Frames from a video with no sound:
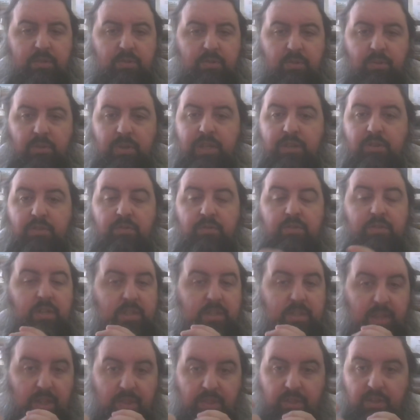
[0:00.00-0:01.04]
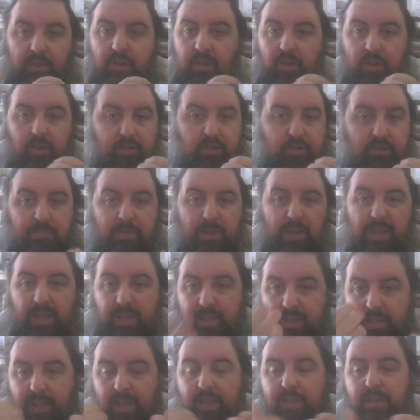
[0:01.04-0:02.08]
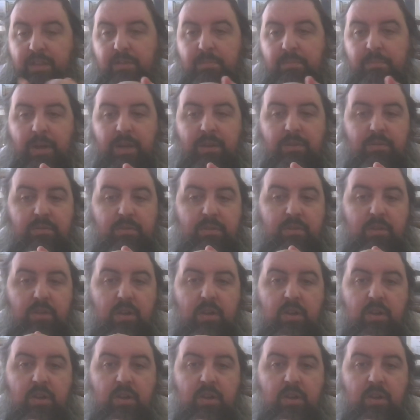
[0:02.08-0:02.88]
Surely he could have just done the last plague, taken them out,